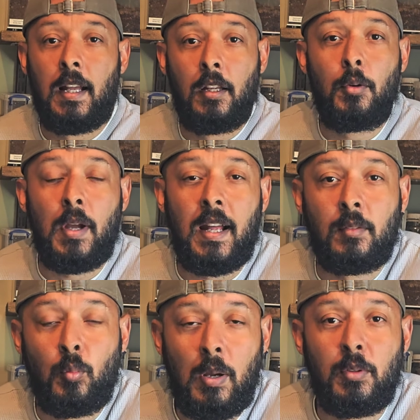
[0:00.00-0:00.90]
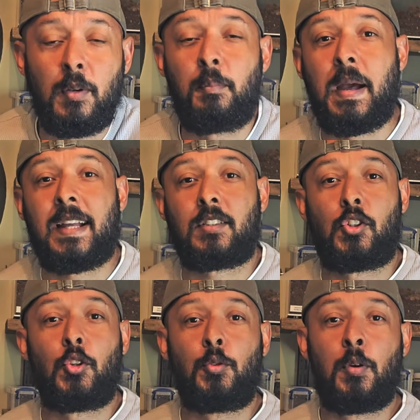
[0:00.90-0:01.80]
Hello and welcome back
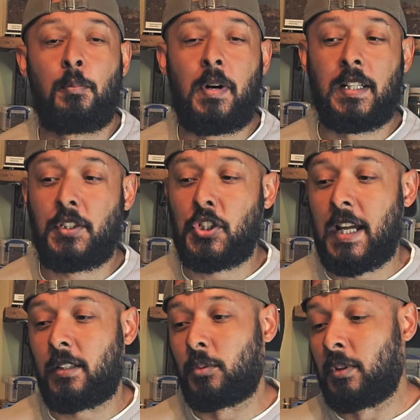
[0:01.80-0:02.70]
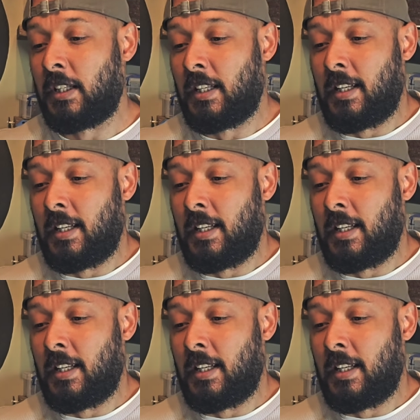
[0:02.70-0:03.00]
to my channel.